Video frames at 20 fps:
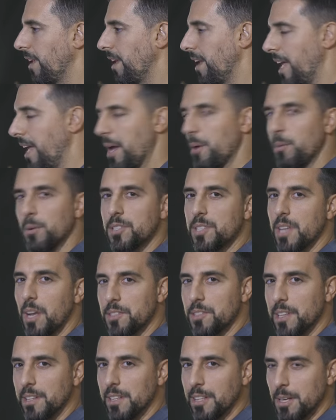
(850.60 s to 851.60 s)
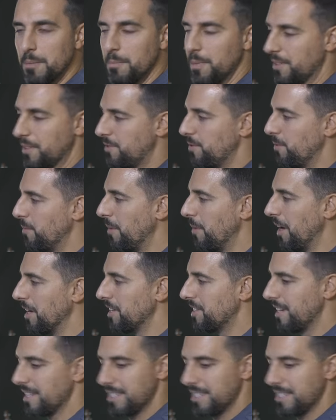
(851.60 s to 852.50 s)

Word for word: It would sound a little bit too much as